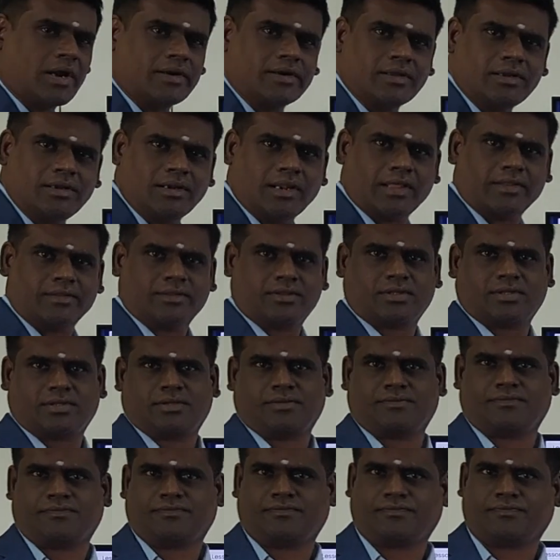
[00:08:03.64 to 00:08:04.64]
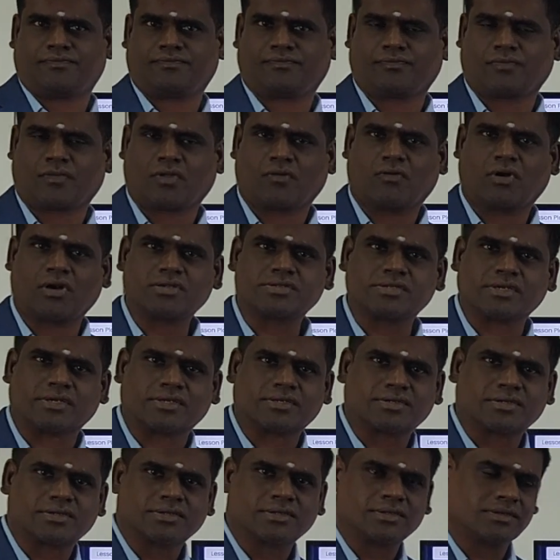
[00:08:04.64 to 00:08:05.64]
and length. What is
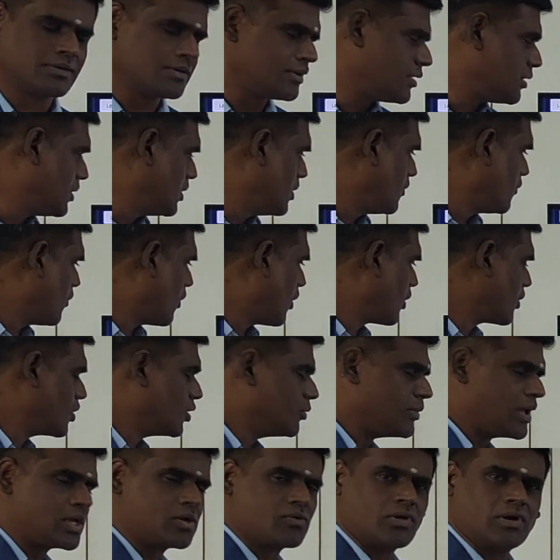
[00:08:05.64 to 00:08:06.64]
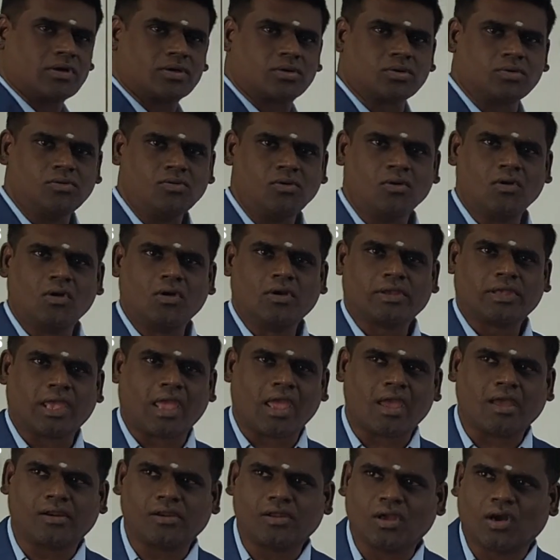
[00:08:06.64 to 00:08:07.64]
that? Volume equal to
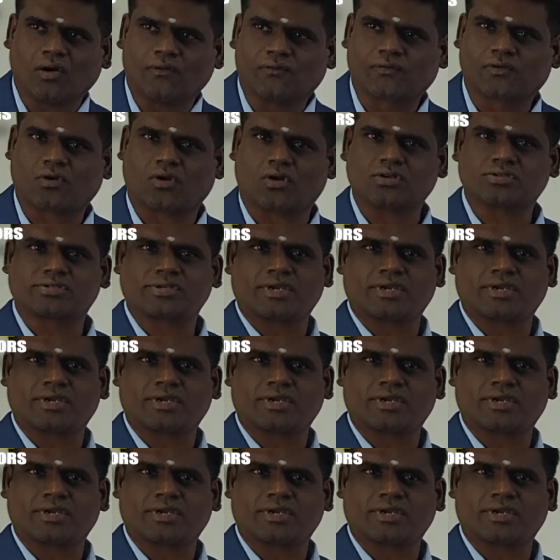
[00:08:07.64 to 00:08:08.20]
area of cross